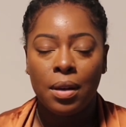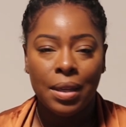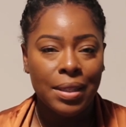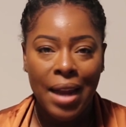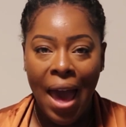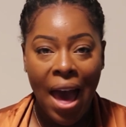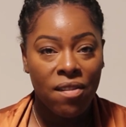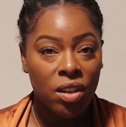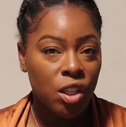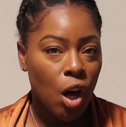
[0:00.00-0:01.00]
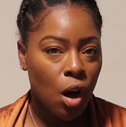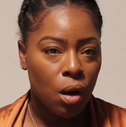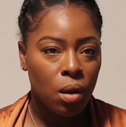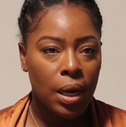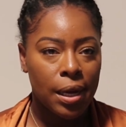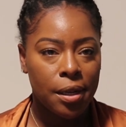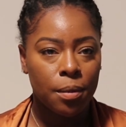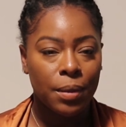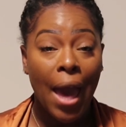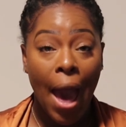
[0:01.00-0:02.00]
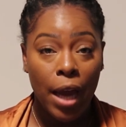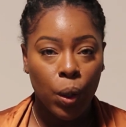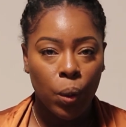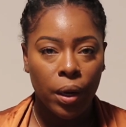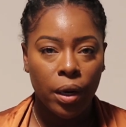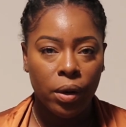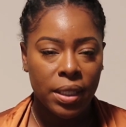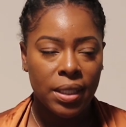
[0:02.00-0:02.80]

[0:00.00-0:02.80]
a tall category or